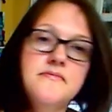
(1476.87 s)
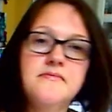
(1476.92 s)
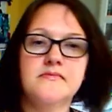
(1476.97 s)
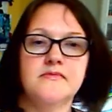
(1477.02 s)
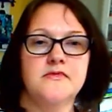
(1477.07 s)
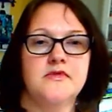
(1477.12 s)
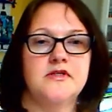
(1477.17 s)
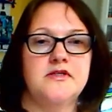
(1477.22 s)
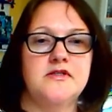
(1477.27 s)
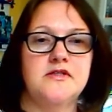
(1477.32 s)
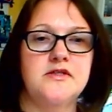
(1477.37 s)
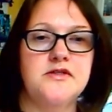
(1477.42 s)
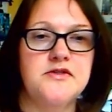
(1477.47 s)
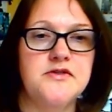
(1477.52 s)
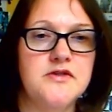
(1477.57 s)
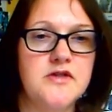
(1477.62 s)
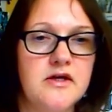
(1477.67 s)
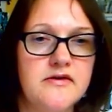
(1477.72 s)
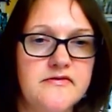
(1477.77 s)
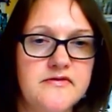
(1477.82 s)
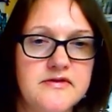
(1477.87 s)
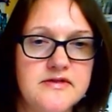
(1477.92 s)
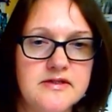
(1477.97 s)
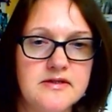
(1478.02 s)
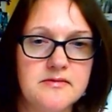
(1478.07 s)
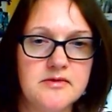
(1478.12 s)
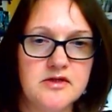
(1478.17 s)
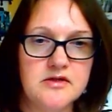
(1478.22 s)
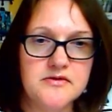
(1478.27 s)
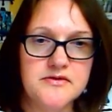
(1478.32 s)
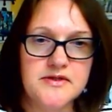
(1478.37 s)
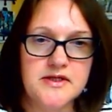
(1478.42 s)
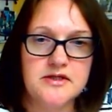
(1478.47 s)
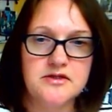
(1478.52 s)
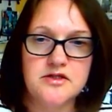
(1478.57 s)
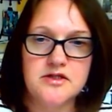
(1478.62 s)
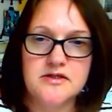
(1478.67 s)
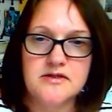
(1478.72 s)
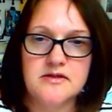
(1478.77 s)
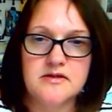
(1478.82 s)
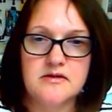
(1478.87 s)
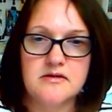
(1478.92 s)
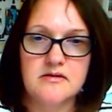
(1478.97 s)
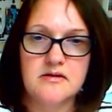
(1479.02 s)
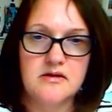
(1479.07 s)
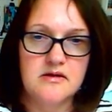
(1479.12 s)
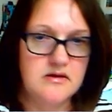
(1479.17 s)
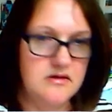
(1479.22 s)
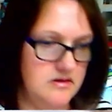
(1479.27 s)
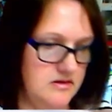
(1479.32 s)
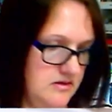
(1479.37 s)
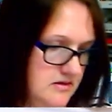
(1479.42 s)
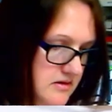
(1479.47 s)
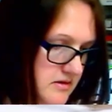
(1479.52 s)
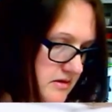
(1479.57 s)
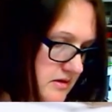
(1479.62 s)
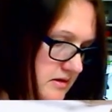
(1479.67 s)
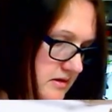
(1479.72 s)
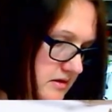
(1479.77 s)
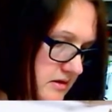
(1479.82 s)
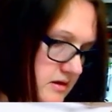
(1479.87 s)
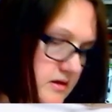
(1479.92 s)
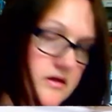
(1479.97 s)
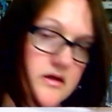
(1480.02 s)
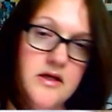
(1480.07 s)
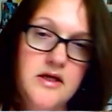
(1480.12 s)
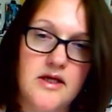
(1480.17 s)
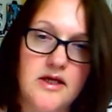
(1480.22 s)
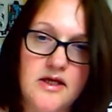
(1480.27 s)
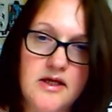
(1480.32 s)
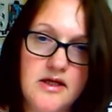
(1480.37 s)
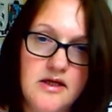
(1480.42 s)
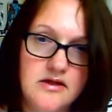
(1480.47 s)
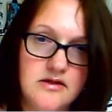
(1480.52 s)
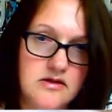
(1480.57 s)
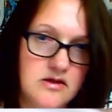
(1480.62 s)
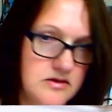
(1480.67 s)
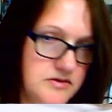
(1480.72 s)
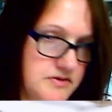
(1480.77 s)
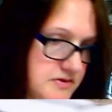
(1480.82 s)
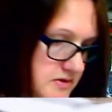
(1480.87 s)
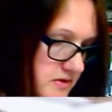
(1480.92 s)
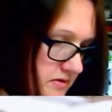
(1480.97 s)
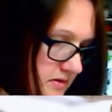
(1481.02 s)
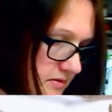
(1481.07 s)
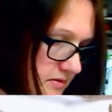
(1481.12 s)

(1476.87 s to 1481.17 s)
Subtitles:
just to soften some of those edges. And also I'm